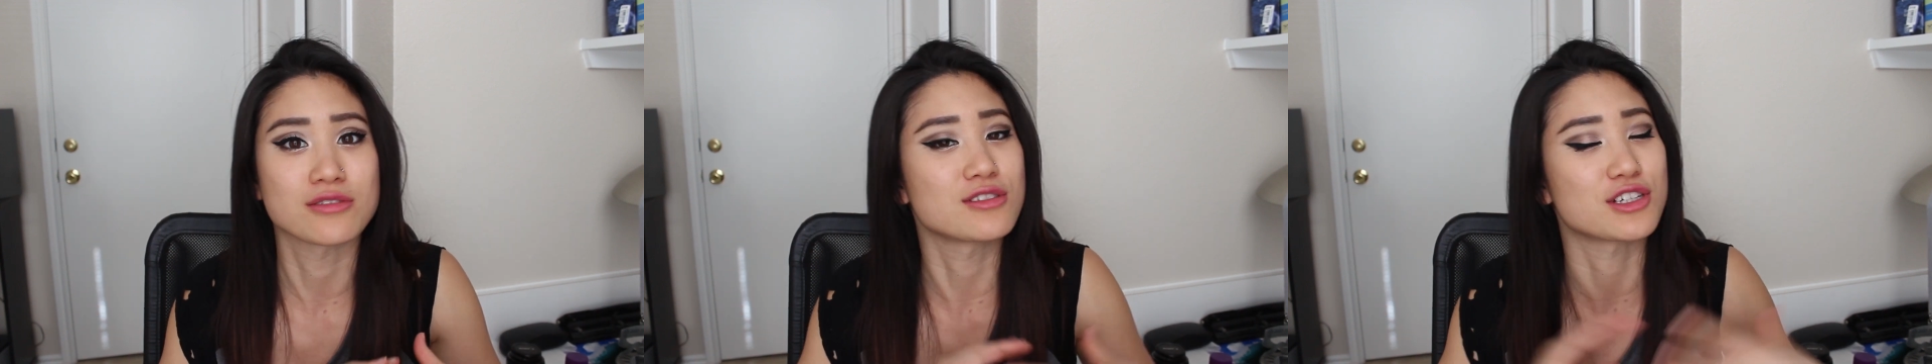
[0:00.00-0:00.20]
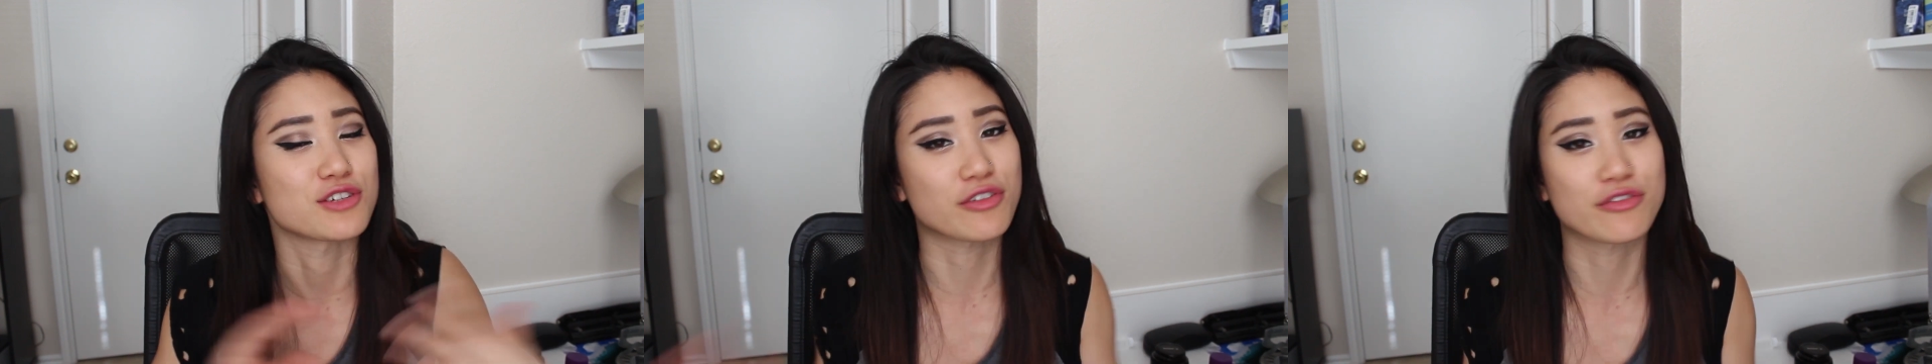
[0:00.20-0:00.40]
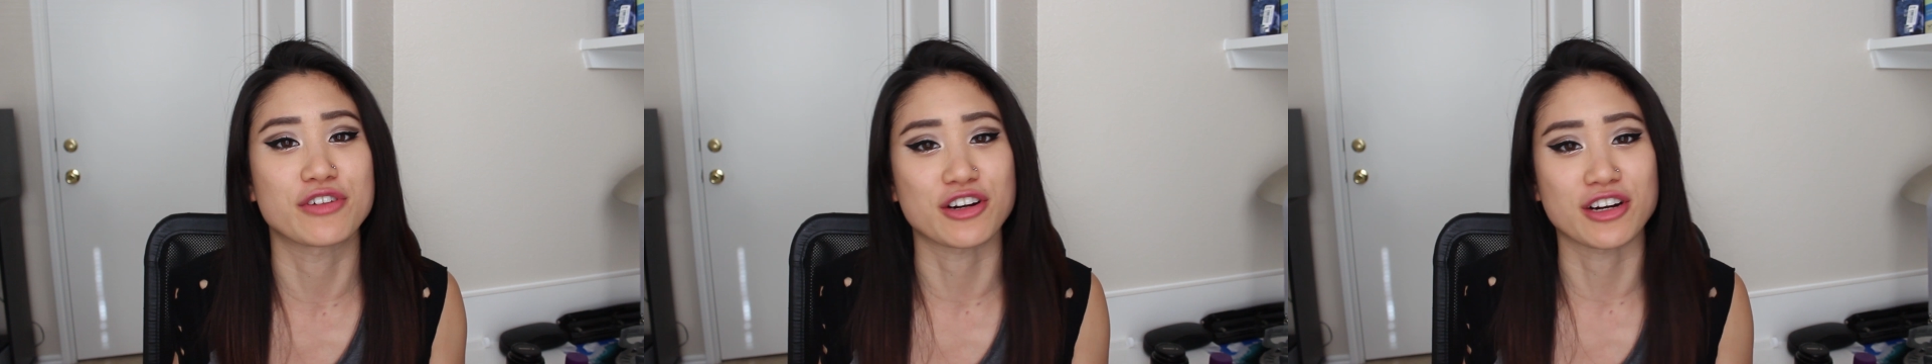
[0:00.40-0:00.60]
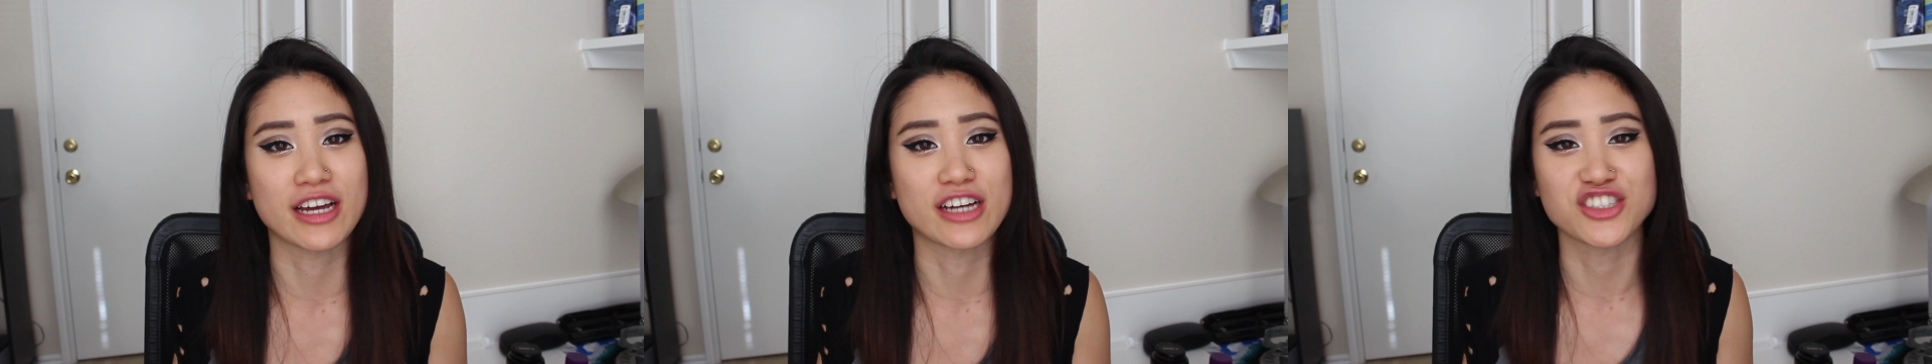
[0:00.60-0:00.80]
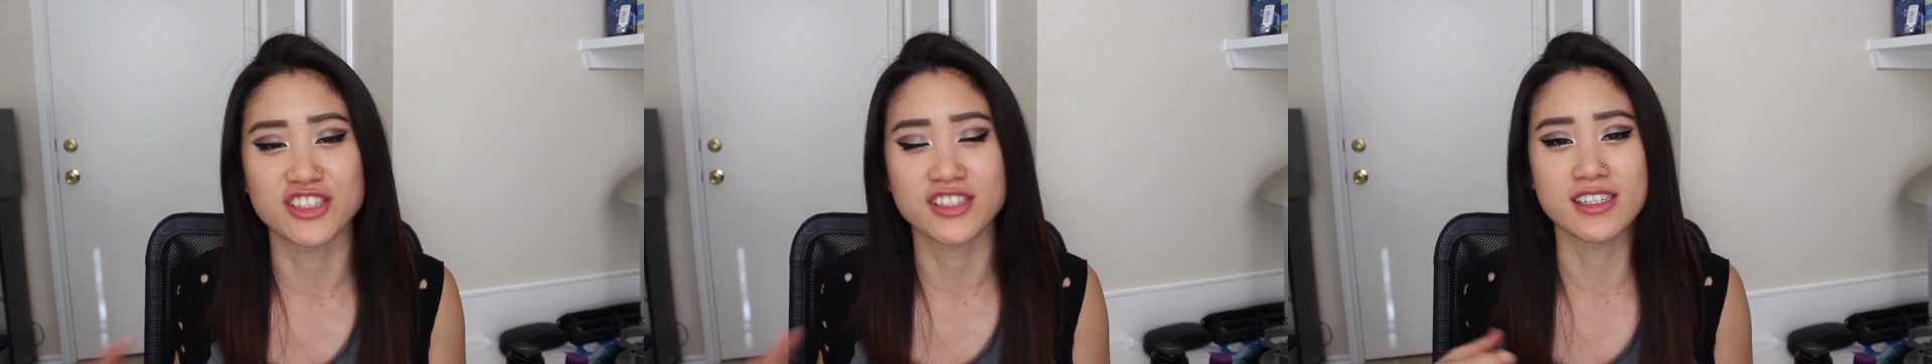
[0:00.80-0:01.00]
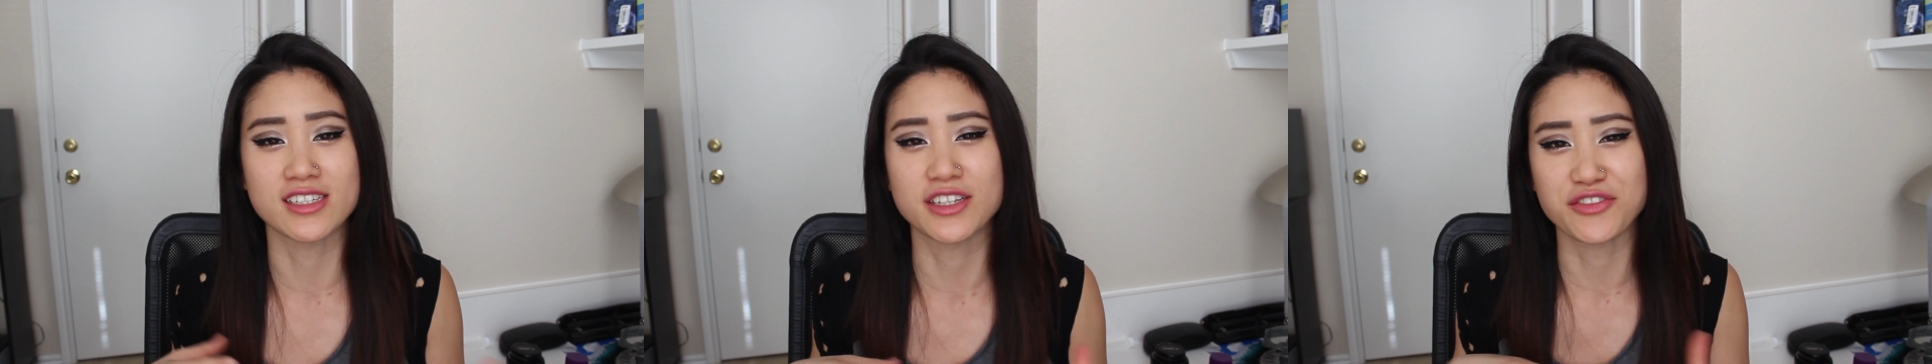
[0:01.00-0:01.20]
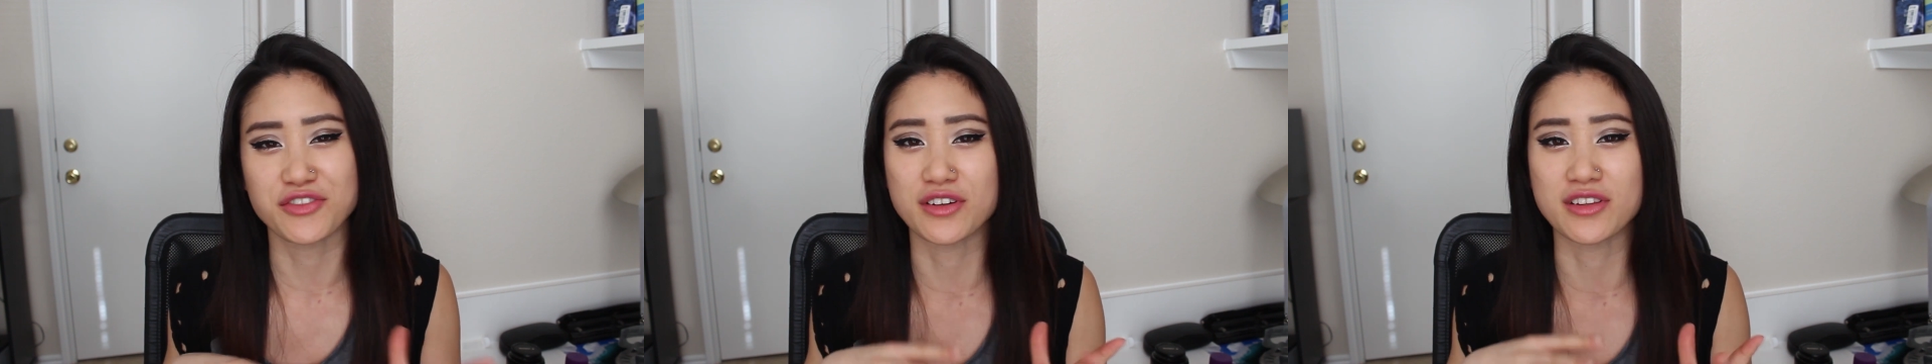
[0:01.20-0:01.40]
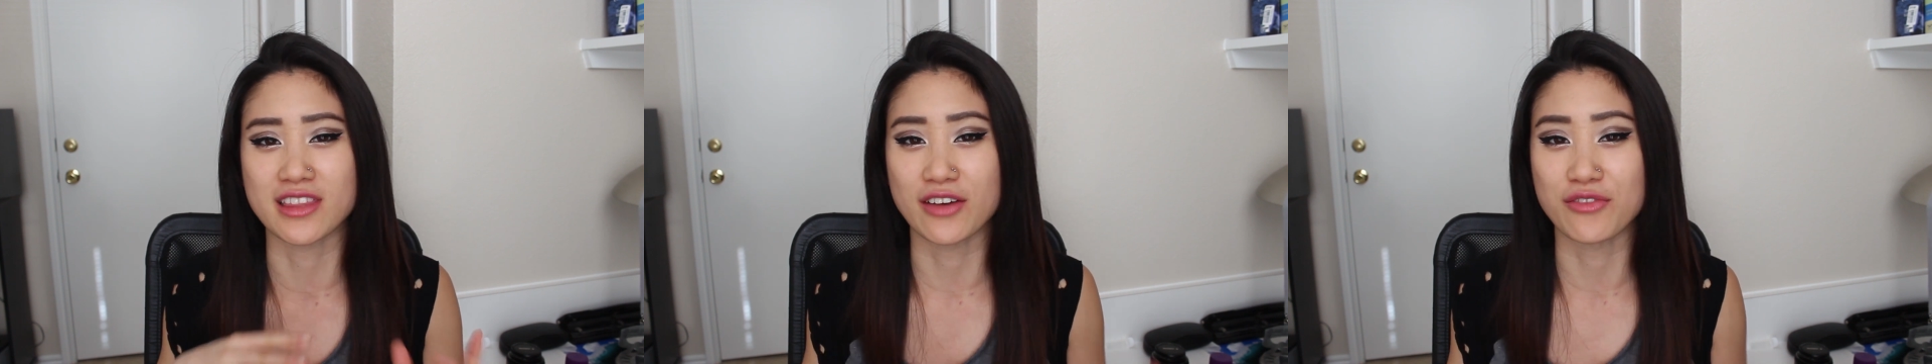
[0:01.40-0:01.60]
different variations and
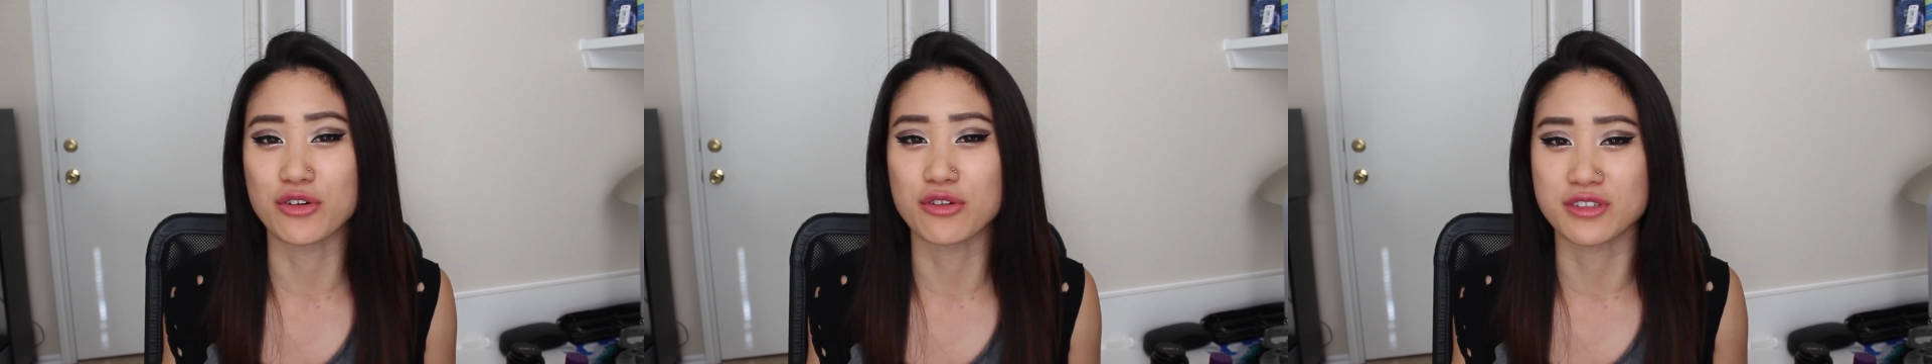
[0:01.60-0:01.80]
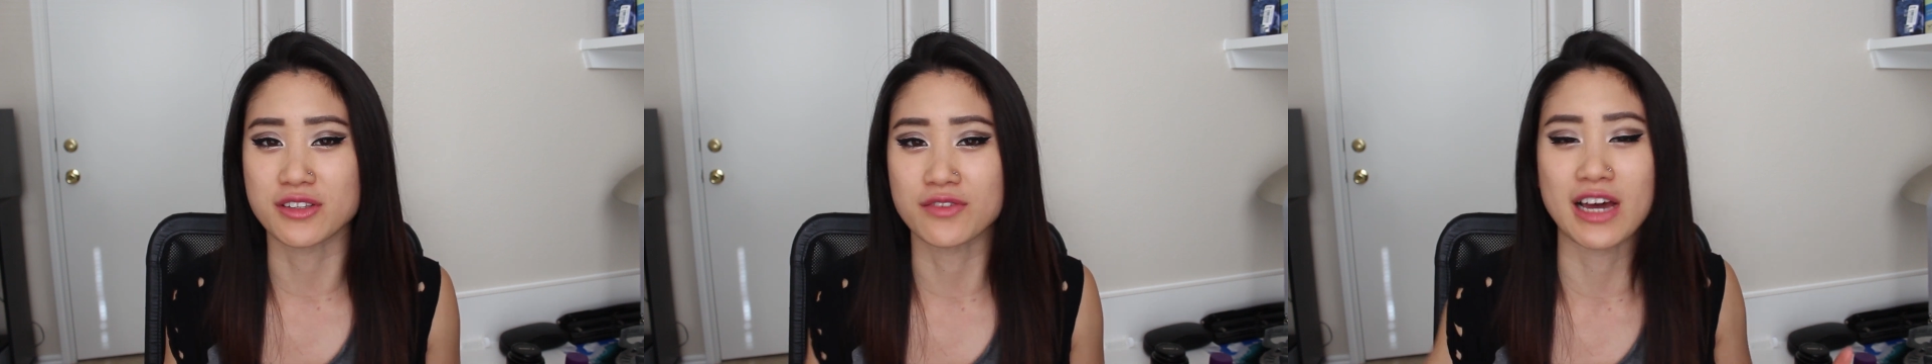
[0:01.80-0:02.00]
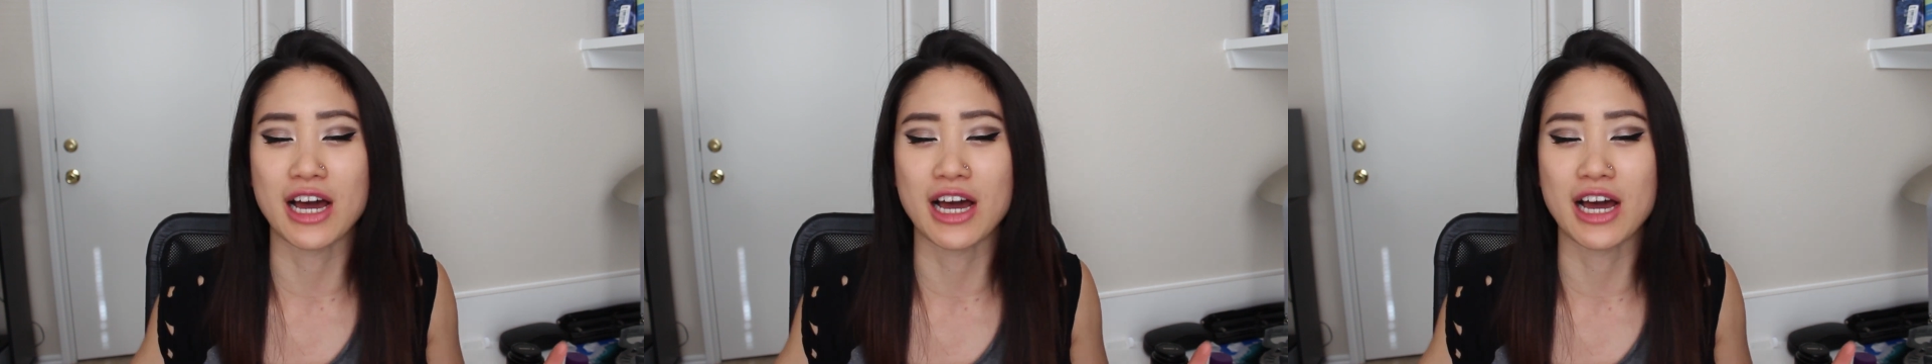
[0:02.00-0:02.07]
different levels of